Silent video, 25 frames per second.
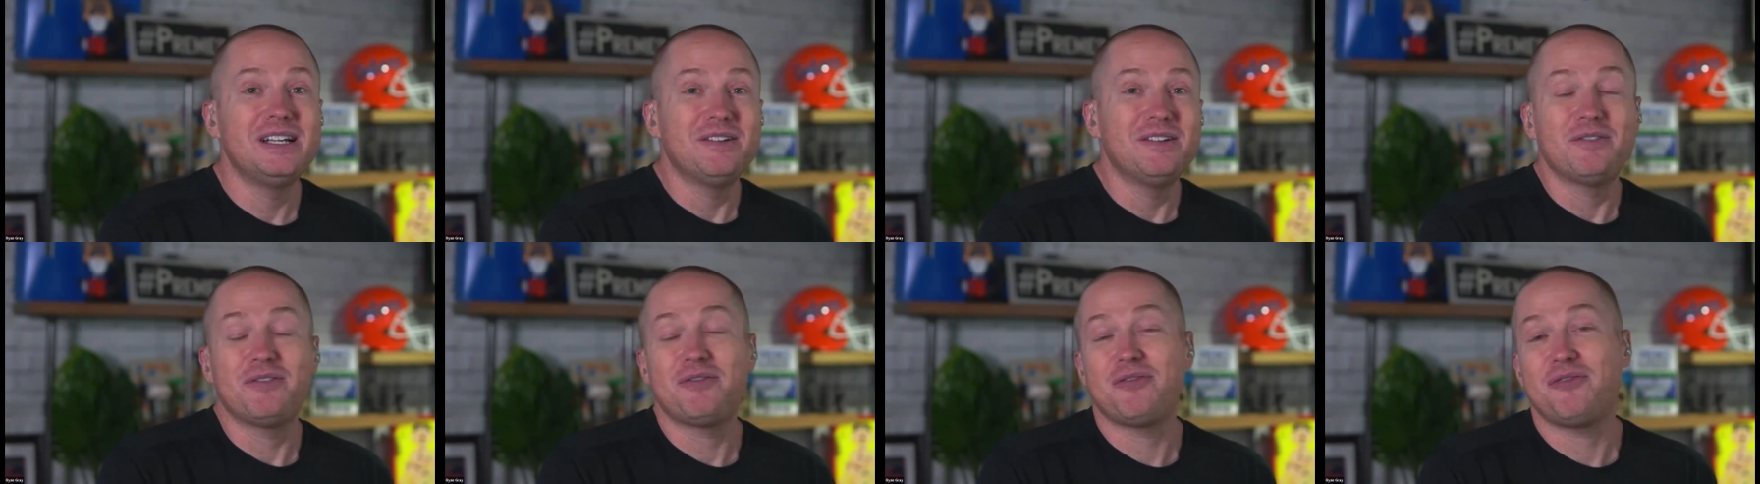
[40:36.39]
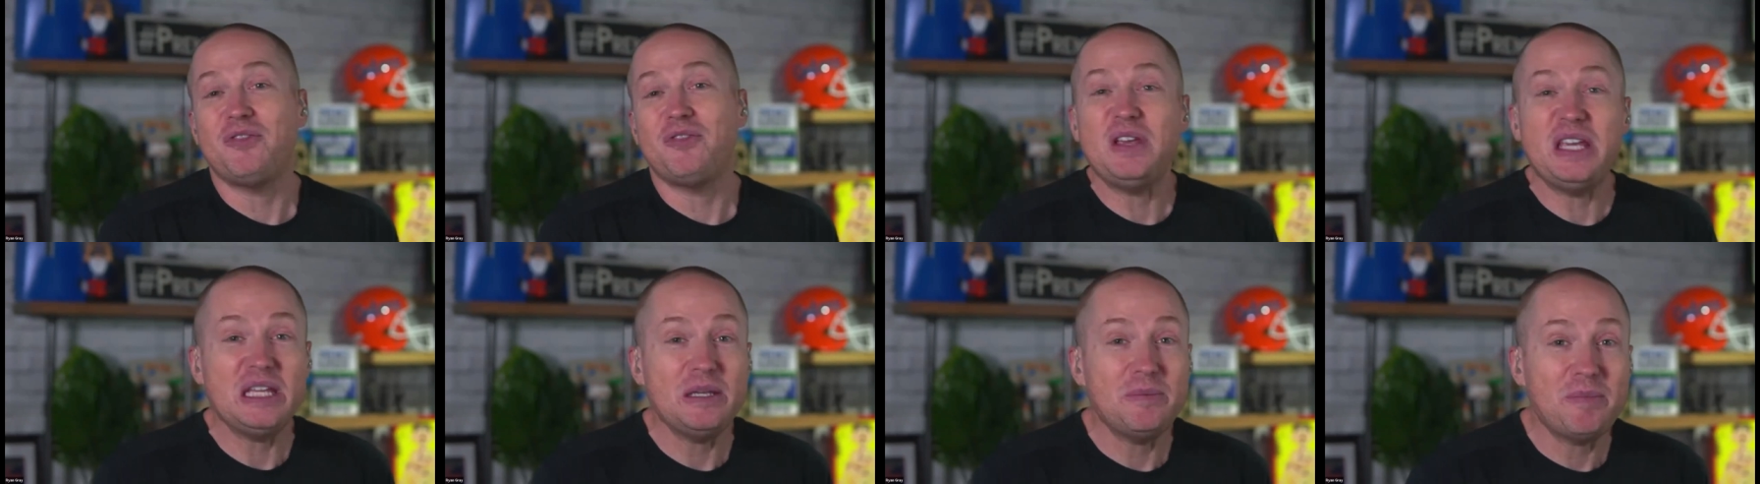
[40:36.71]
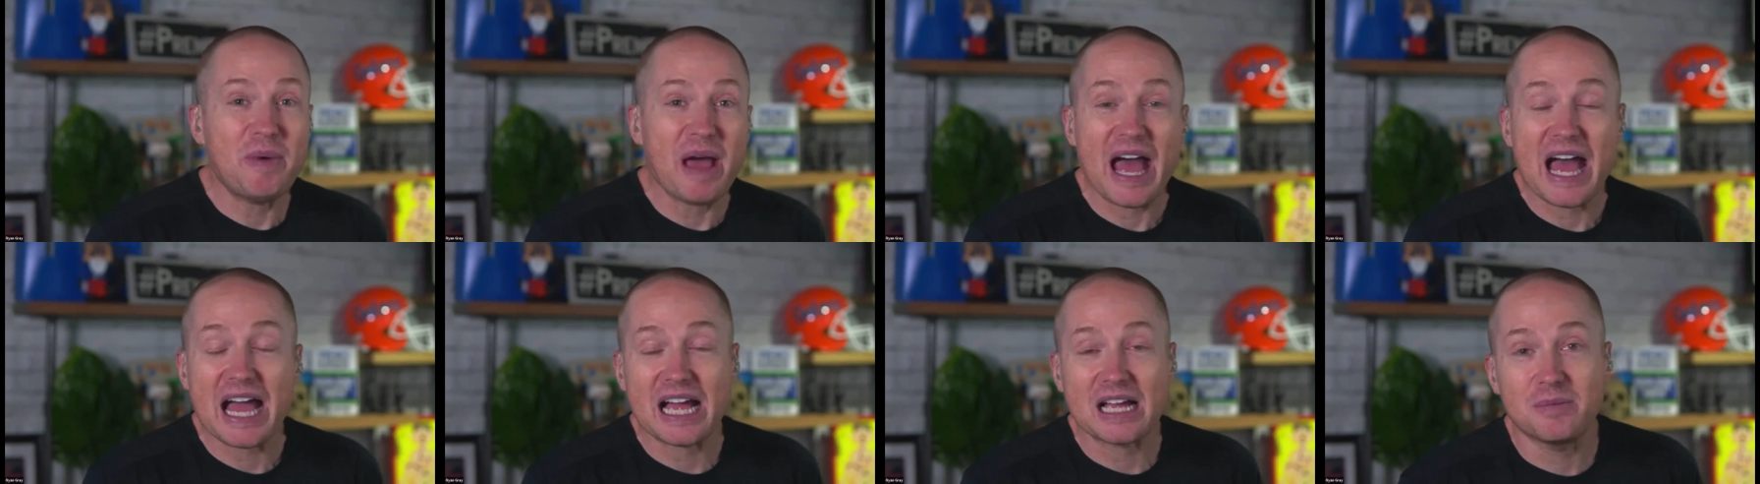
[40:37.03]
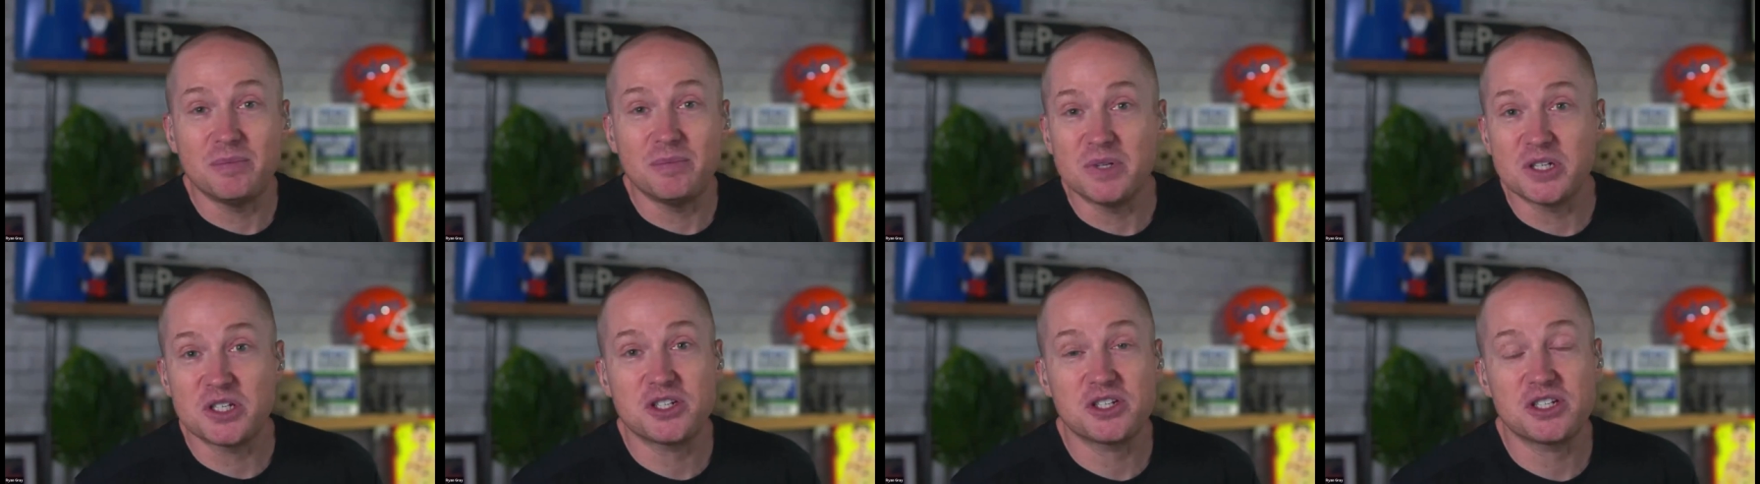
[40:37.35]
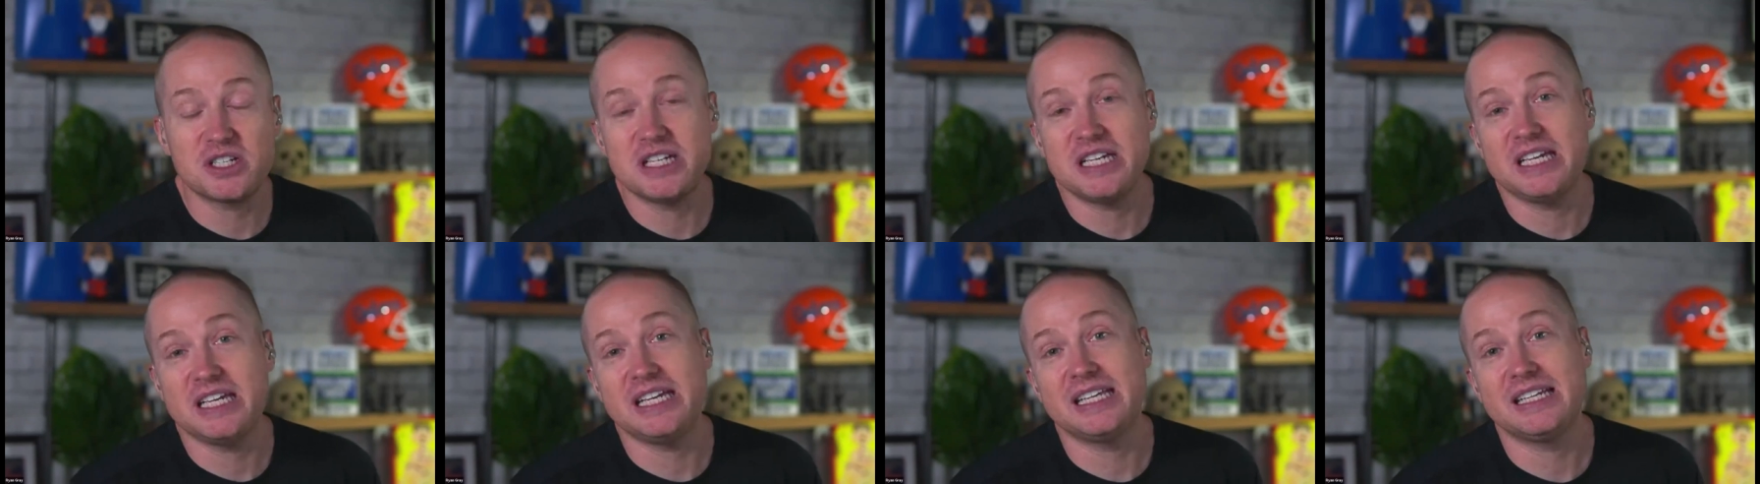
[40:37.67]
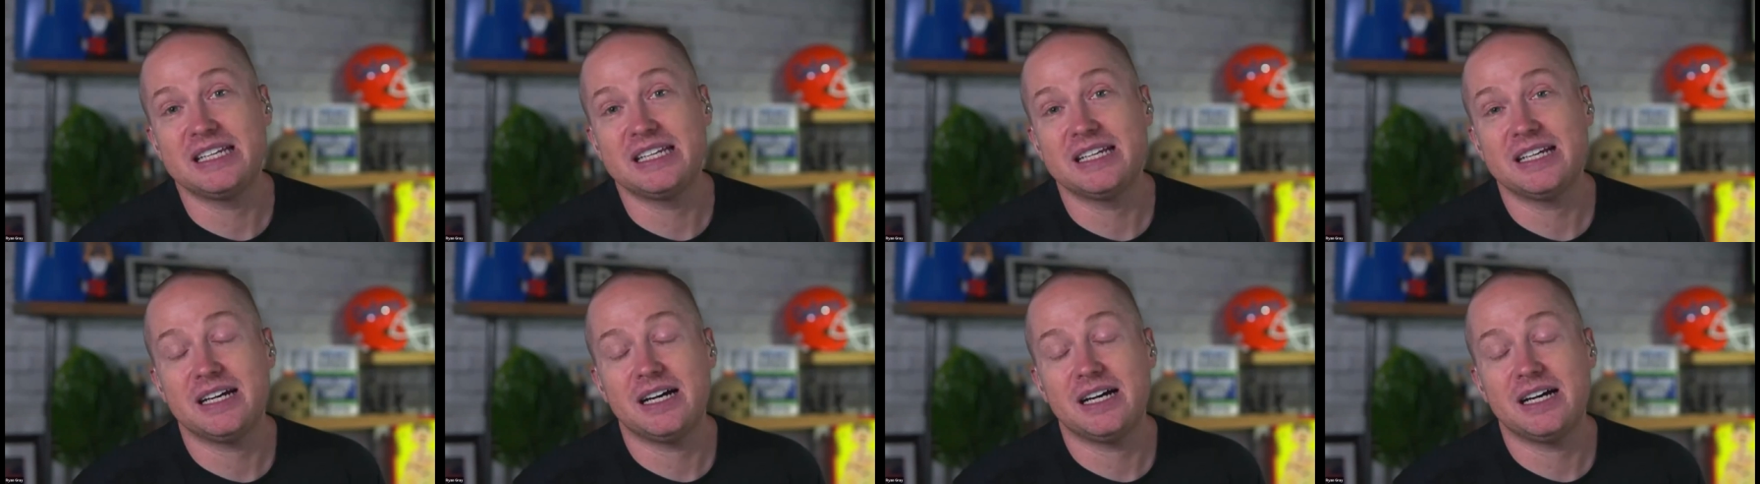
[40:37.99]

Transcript: feedback machine.